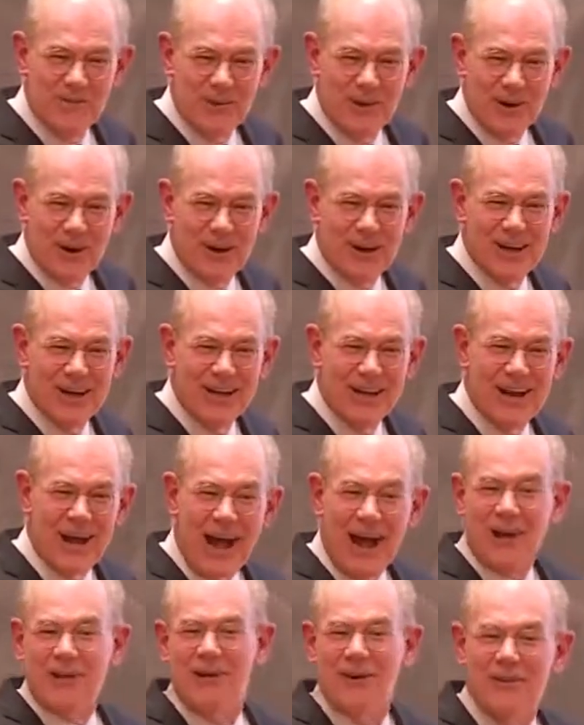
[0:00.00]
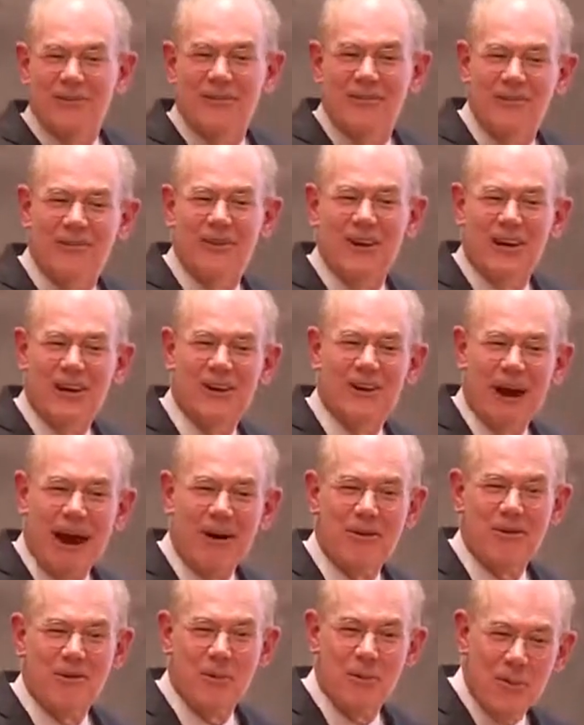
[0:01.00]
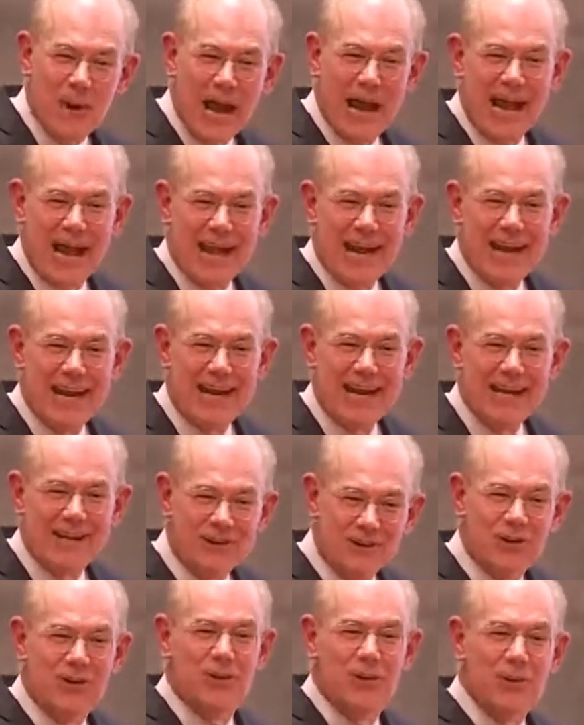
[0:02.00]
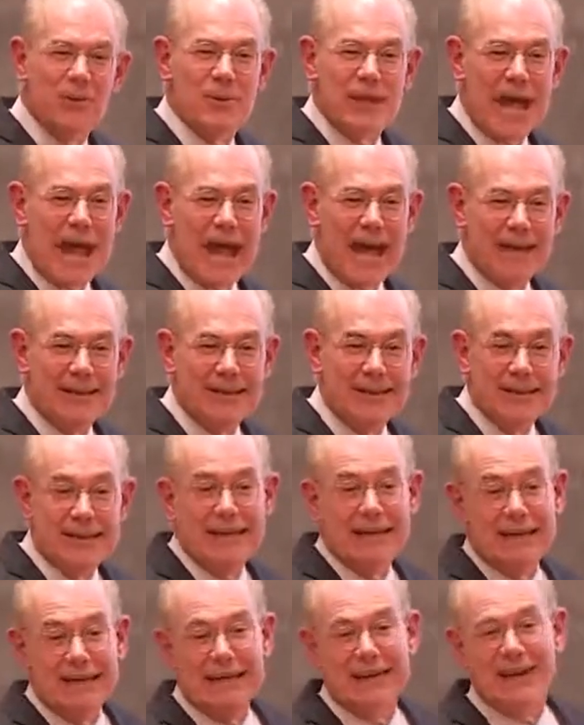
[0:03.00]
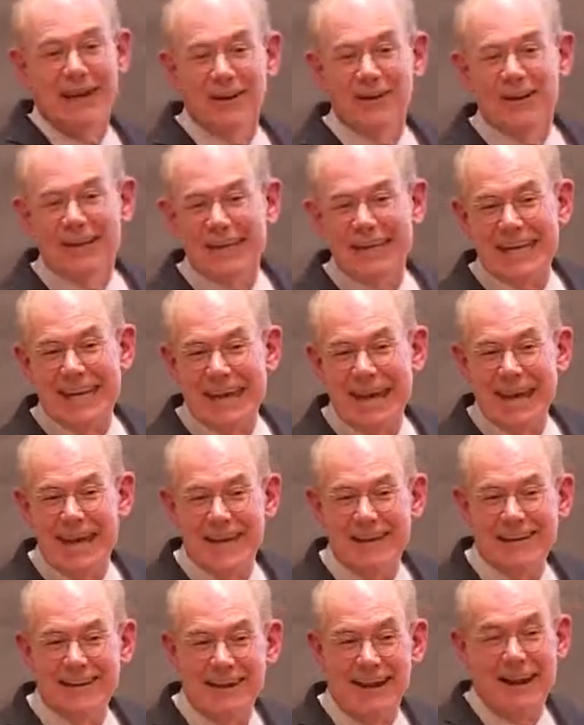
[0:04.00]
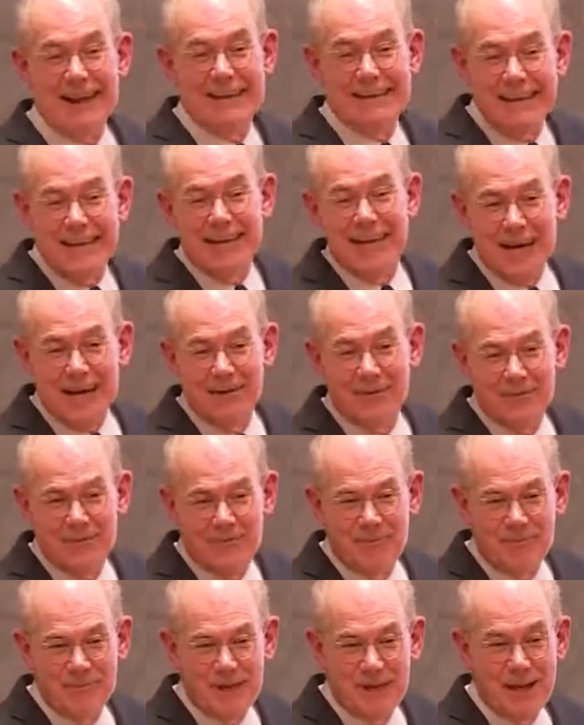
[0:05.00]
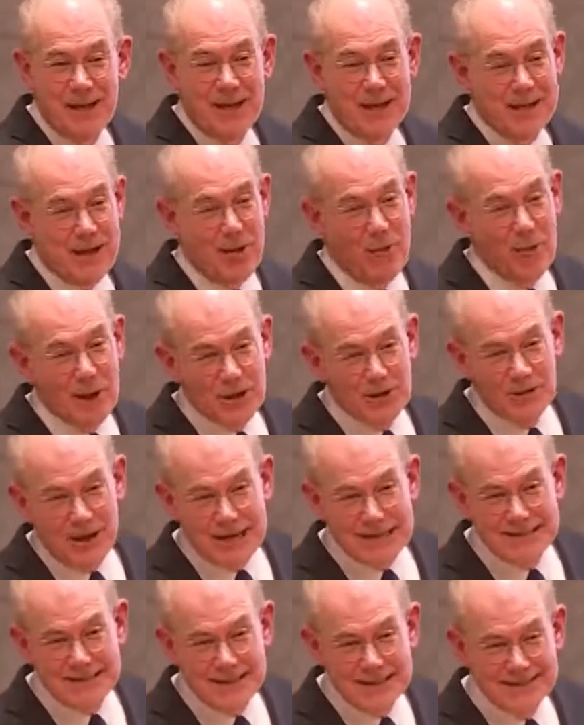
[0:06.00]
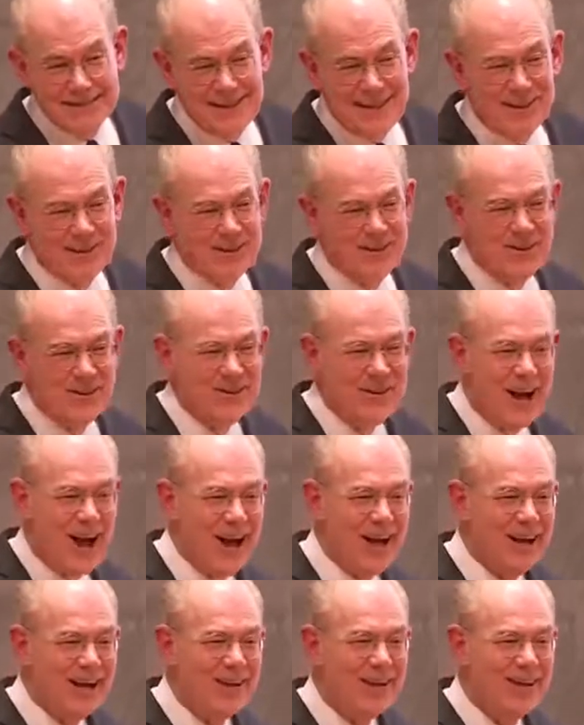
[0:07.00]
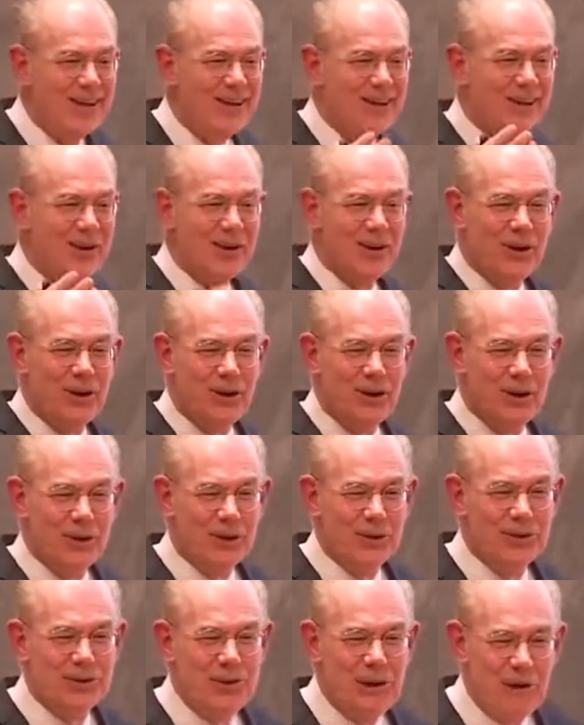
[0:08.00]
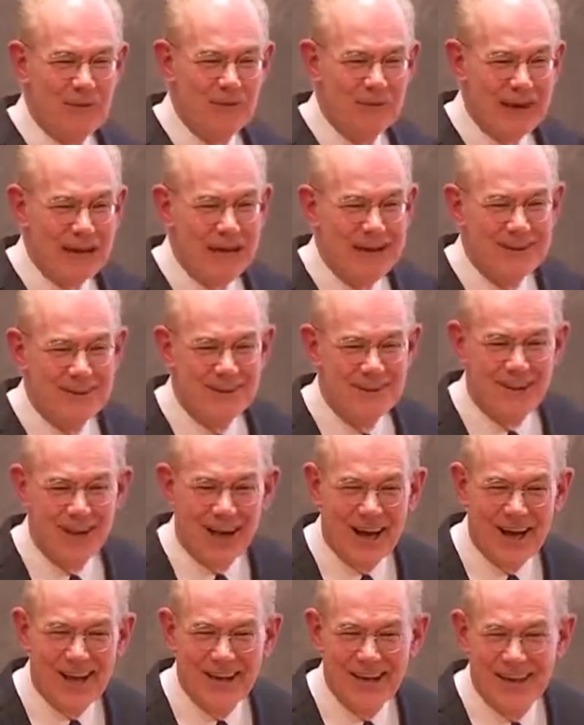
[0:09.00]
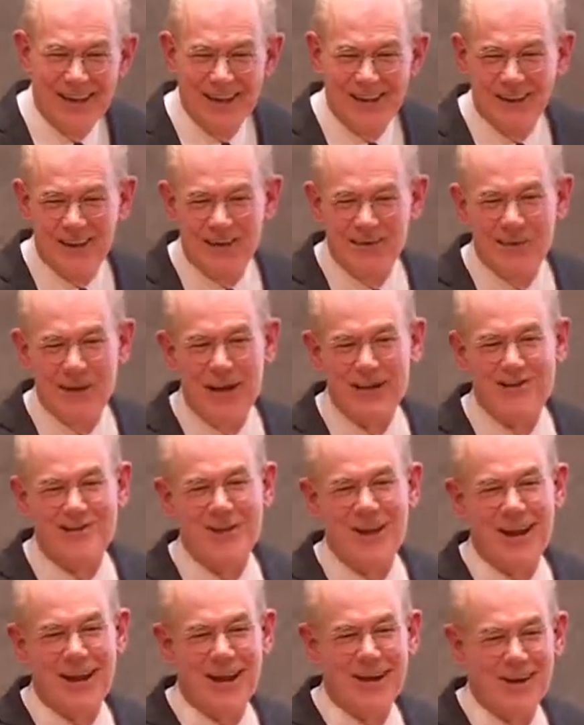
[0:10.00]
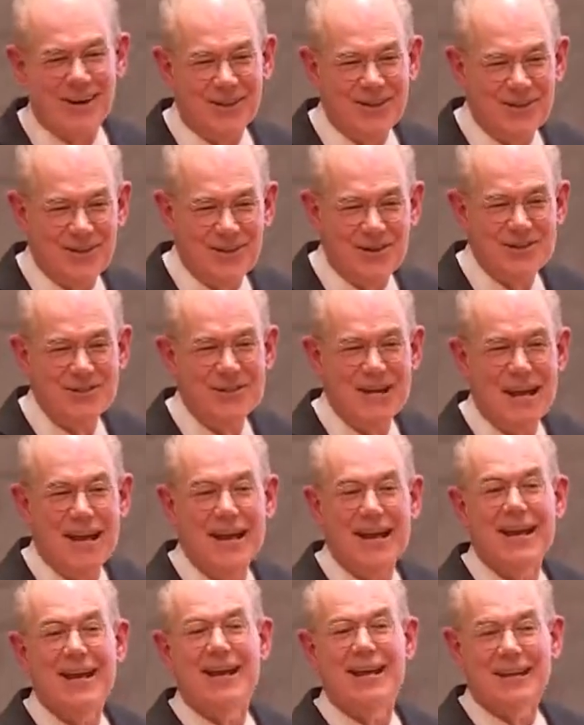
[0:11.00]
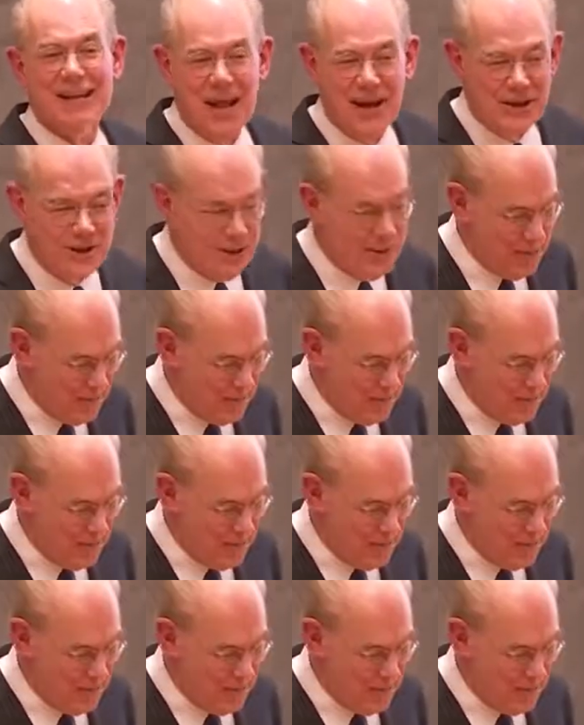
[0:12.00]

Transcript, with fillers: the book, I couldn't figure out a way to do that. Here at the end, I did it. Now, whether I succeeded or not, you'll tell me tonight and on Wednesday and on Thursday. Thank